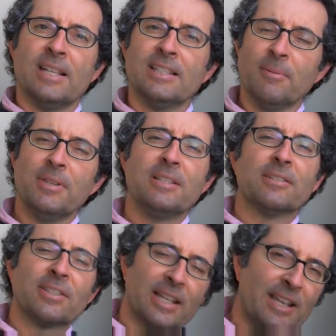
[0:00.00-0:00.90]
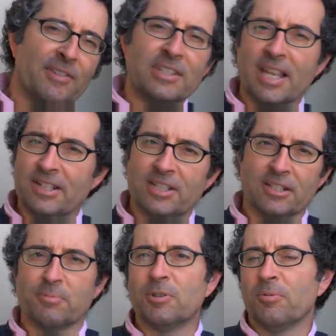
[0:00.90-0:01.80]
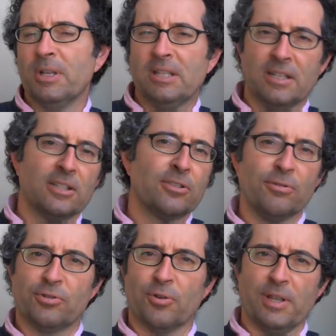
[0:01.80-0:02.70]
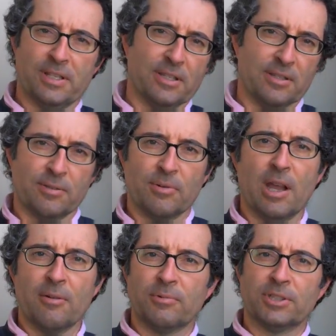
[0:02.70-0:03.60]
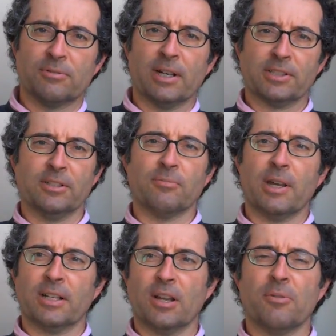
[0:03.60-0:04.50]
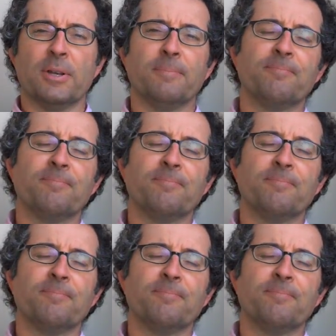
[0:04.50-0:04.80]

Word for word: Some of these, there's uh, even tensions between two choices, uh, which direction you want to go in.